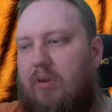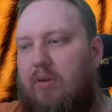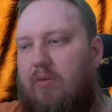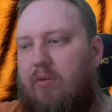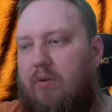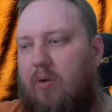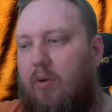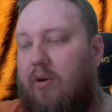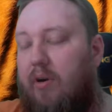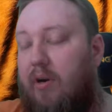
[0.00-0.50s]

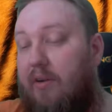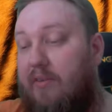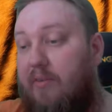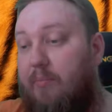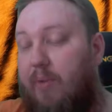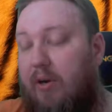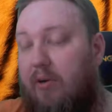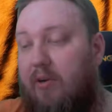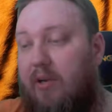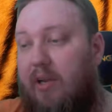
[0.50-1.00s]
or it's a
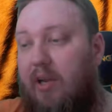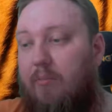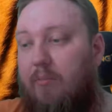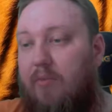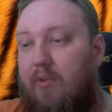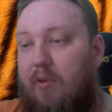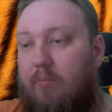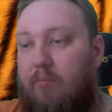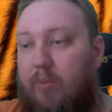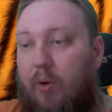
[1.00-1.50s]
better
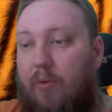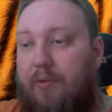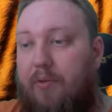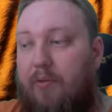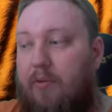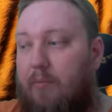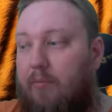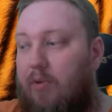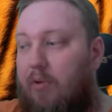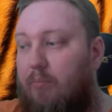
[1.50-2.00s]
game than both
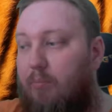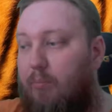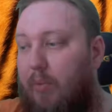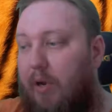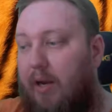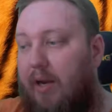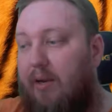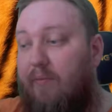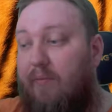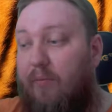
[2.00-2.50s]
of them
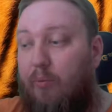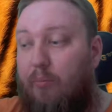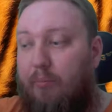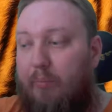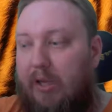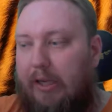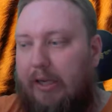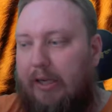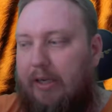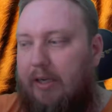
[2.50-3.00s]
combined for
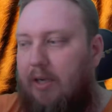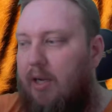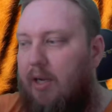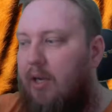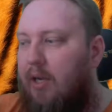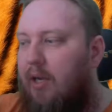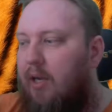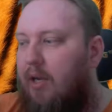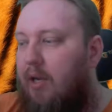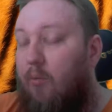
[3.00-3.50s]
me.
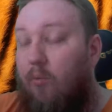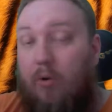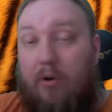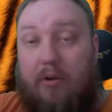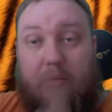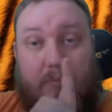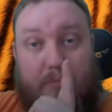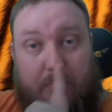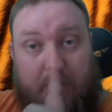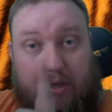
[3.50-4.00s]

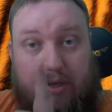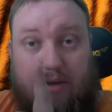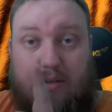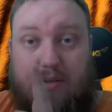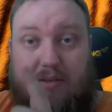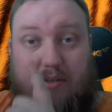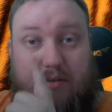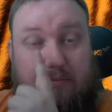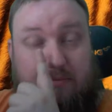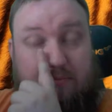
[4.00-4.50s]
One,
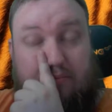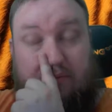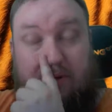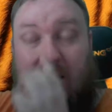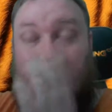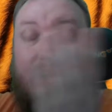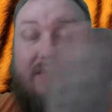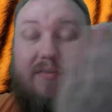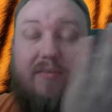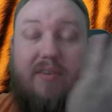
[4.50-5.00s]
because
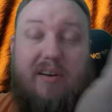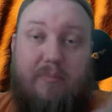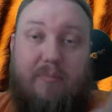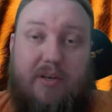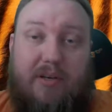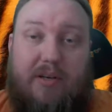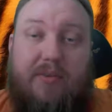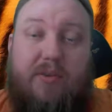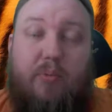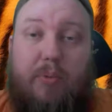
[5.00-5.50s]
I've never
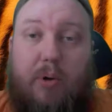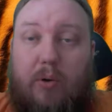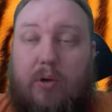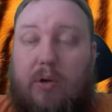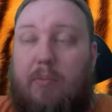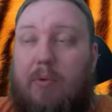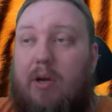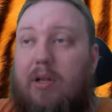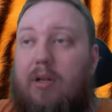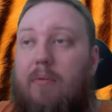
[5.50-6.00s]
been into
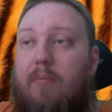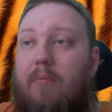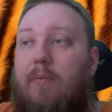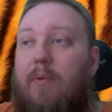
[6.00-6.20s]
Pokemon.